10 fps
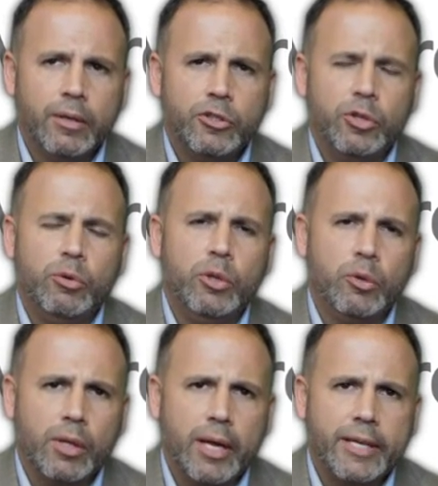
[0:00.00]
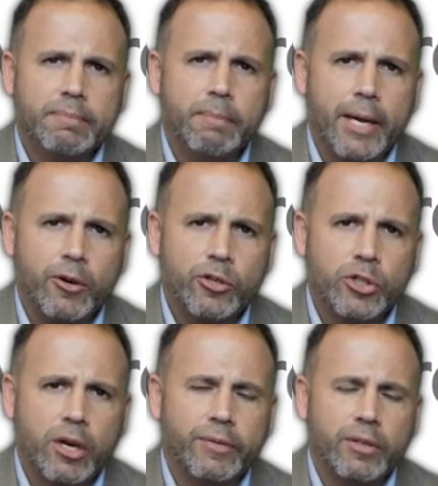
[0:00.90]
to utilize
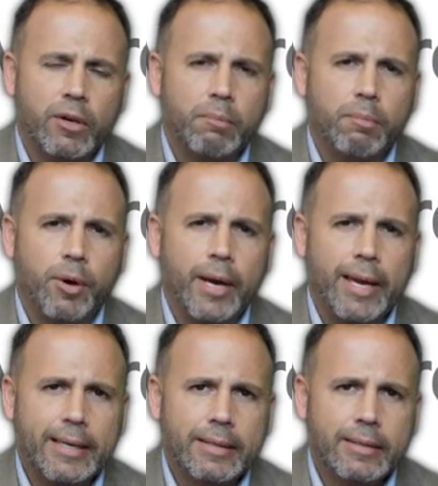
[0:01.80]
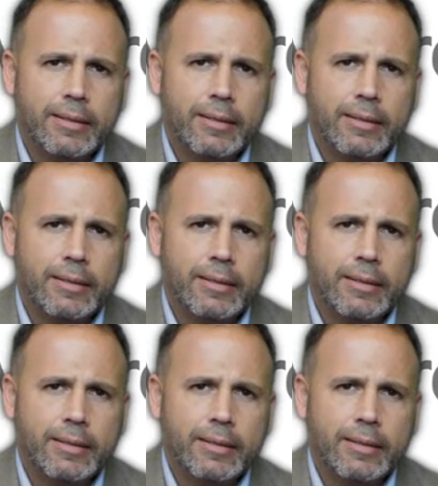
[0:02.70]
Microsoft and our brand